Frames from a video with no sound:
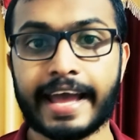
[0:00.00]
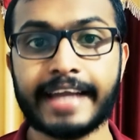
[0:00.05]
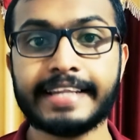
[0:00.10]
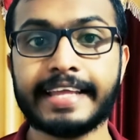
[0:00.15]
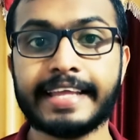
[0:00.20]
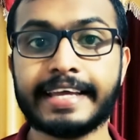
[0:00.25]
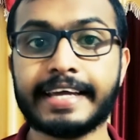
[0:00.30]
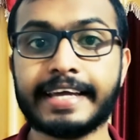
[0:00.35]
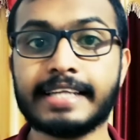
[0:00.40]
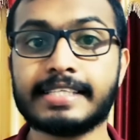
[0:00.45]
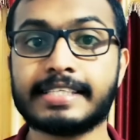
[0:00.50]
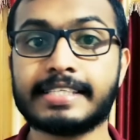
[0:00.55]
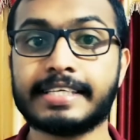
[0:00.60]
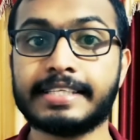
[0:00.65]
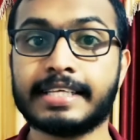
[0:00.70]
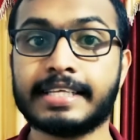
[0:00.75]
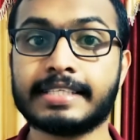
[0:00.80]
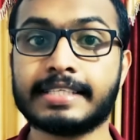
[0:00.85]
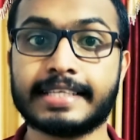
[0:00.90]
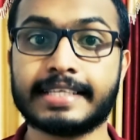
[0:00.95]
and they can see
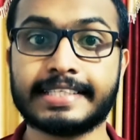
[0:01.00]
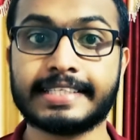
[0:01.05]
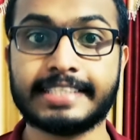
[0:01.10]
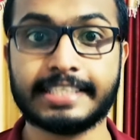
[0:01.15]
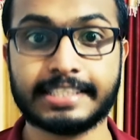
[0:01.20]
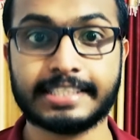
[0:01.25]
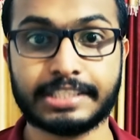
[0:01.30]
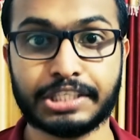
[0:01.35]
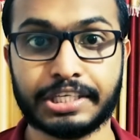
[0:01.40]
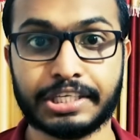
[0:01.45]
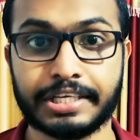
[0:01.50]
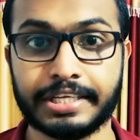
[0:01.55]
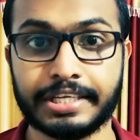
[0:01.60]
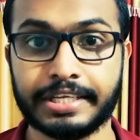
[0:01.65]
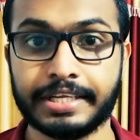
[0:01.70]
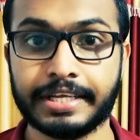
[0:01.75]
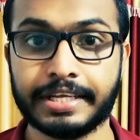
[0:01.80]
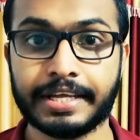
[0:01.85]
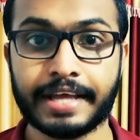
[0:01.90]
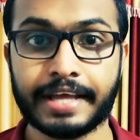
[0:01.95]
the search history,
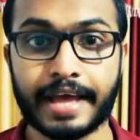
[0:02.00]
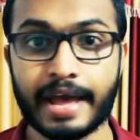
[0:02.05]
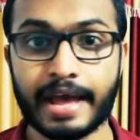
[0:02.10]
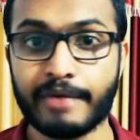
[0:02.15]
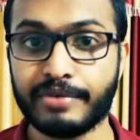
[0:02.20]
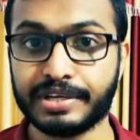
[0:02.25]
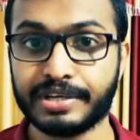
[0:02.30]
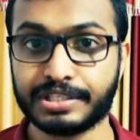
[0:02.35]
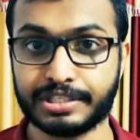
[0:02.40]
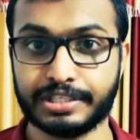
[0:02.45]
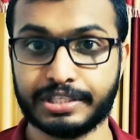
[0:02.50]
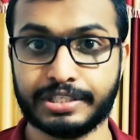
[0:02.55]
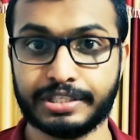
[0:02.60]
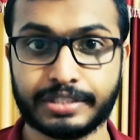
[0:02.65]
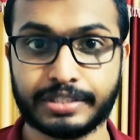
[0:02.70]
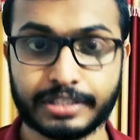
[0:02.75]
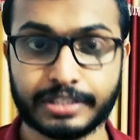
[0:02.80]
everything.